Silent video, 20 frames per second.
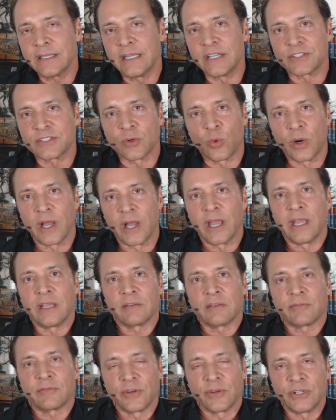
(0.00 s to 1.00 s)
is a
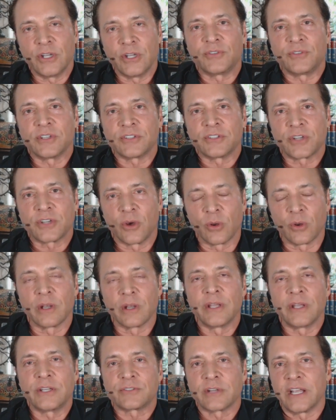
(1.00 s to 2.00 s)
way for you to
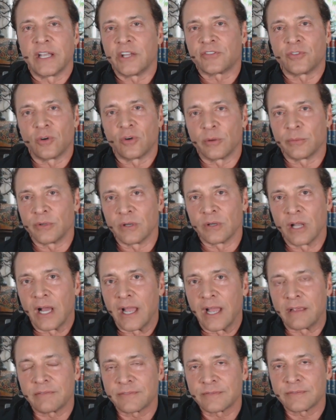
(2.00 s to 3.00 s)
totally transform your
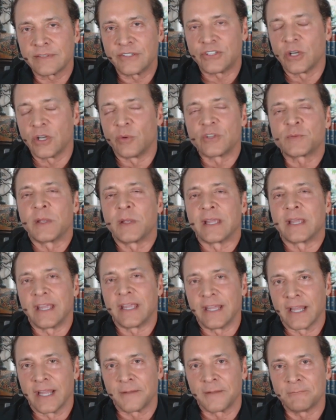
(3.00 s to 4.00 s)
life. Until we speak
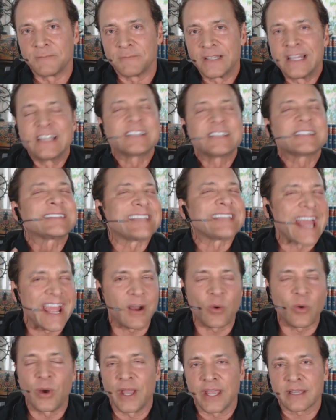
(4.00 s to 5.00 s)
again,
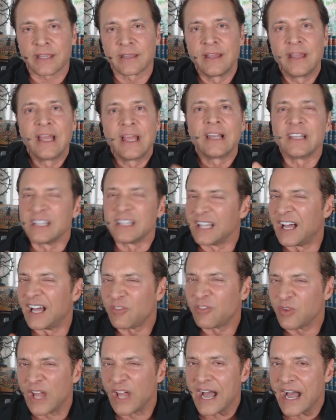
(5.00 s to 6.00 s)
stay awake,
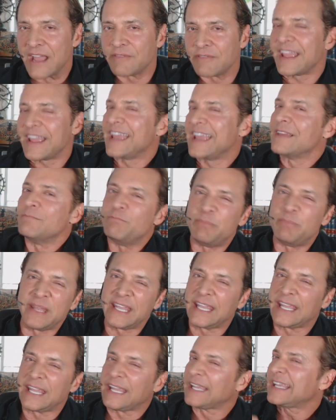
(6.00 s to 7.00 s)
love life, and
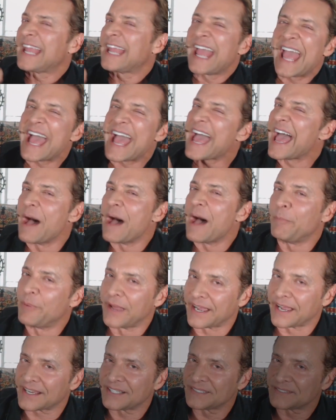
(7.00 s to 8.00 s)
be
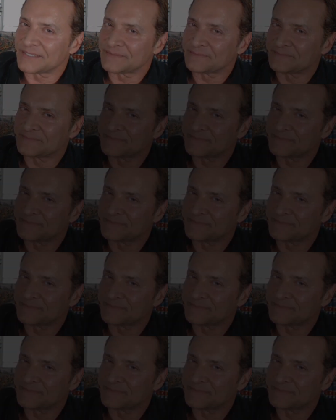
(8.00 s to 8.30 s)
epic.